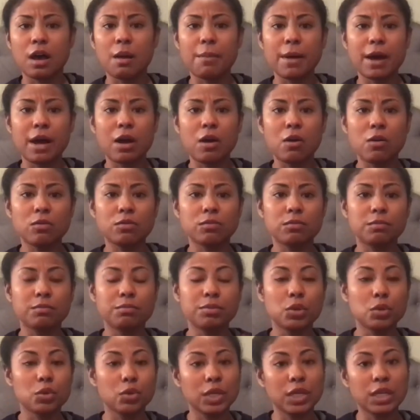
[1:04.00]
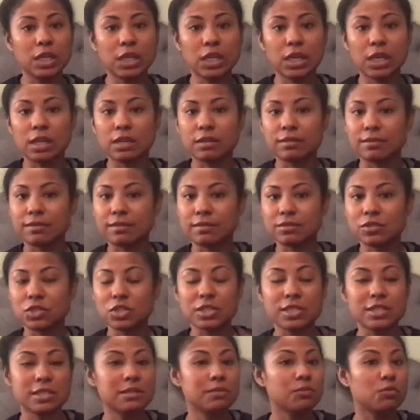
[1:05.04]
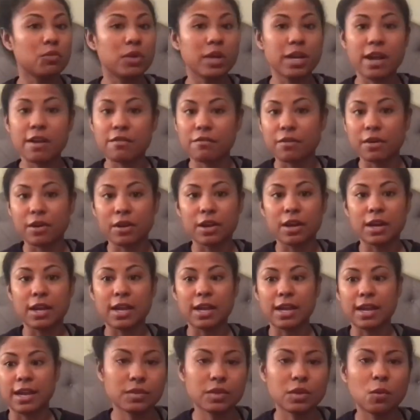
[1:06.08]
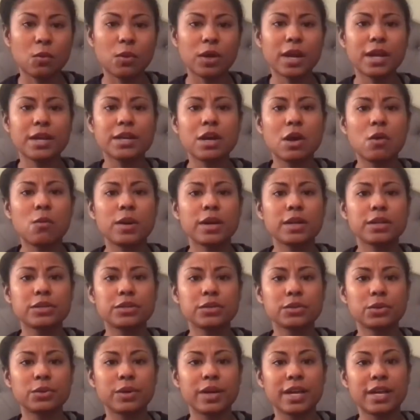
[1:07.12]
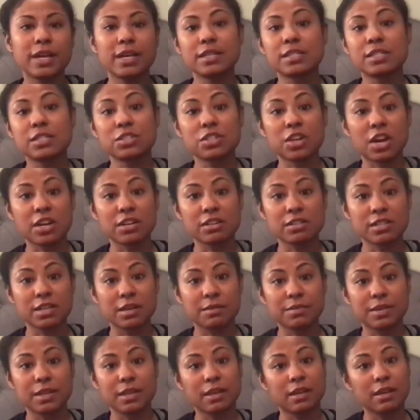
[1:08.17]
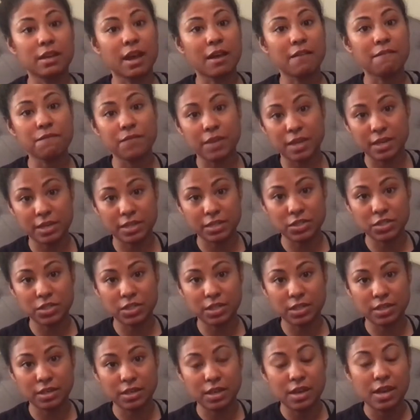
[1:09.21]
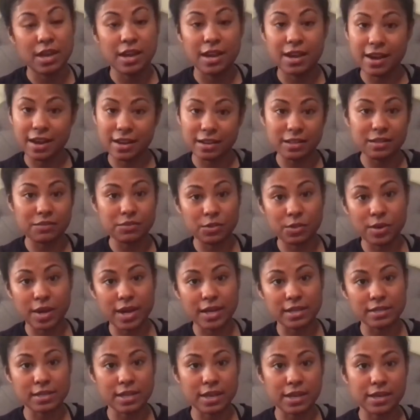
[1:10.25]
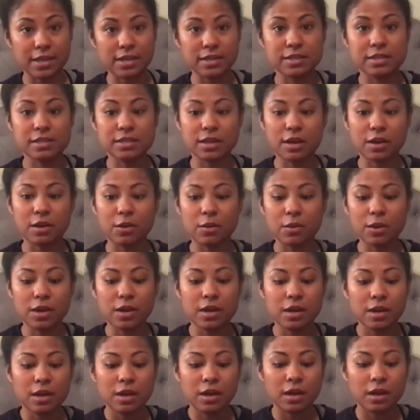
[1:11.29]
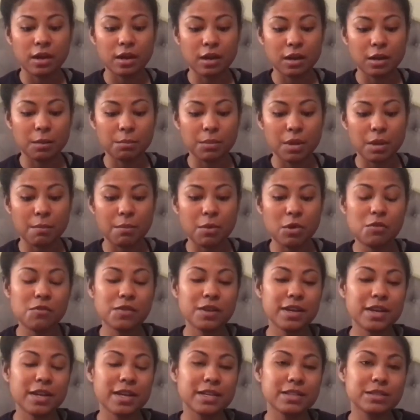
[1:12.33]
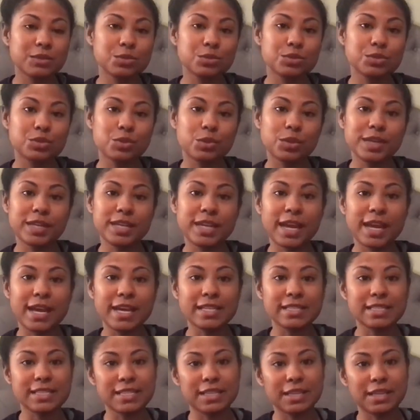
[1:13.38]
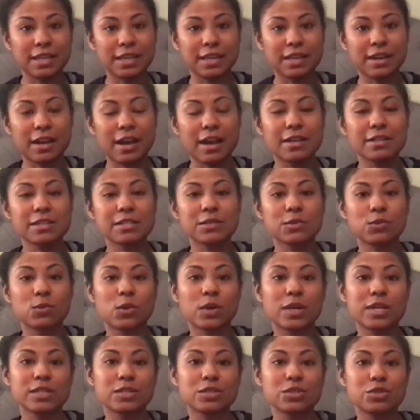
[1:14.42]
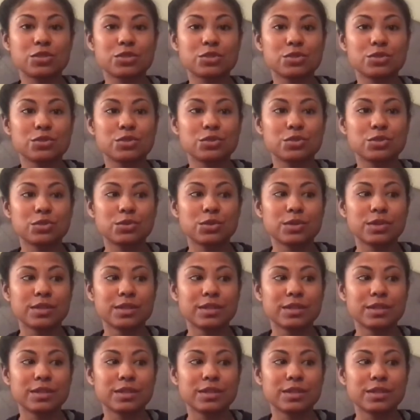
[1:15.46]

about beauty and just whatever. And what I don't want to do is start something and not finish it and leave you guys hanging. So um, moving into 2018, I just want to